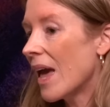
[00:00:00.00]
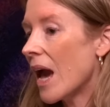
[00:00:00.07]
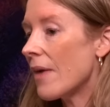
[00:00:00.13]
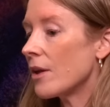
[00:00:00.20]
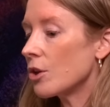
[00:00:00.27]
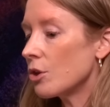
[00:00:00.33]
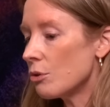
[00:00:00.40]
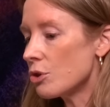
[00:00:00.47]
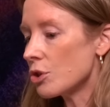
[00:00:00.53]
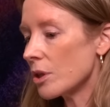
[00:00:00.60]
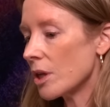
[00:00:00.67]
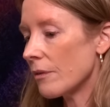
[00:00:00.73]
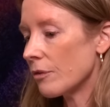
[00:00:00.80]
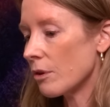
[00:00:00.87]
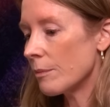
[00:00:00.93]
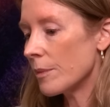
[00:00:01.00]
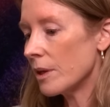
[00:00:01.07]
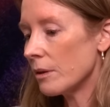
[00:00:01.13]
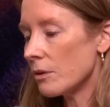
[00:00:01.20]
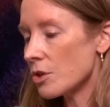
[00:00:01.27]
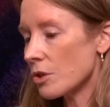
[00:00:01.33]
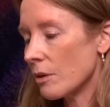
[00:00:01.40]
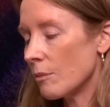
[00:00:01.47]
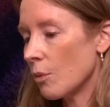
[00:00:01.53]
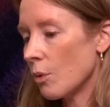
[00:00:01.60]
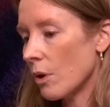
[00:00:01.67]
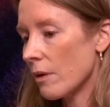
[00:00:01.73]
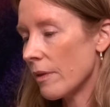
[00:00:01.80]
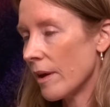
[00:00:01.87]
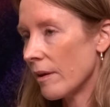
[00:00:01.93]
And then usually if your meals are
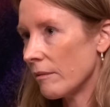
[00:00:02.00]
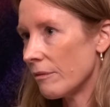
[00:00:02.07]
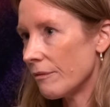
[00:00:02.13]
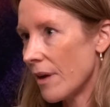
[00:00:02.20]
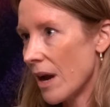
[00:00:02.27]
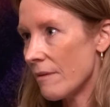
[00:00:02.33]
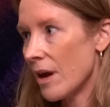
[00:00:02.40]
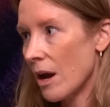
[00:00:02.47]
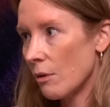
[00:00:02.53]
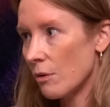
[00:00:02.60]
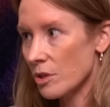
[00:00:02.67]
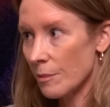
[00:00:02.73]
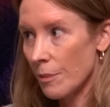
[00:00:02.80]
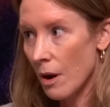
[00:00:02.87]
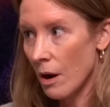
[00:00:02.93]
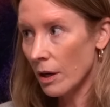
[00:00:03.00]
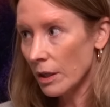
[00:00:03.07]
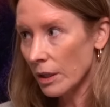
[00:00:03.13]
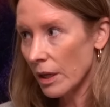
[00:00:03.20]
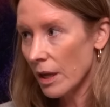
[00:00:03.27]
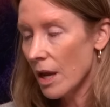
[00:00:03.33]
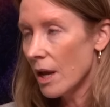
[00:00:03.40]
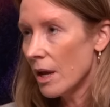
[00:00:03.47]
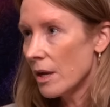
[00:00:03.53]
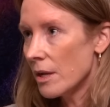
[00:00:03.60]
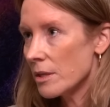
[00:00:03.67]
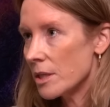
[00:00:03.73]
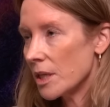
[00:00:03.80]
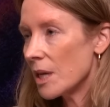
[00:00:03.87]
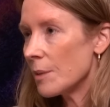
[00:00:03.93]
more than 5 hours apart,
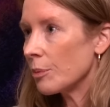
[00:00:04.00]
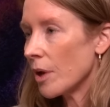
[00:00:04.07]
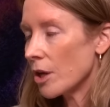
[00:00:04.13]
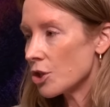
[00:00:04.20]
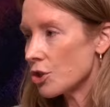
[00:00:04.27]
to keep blood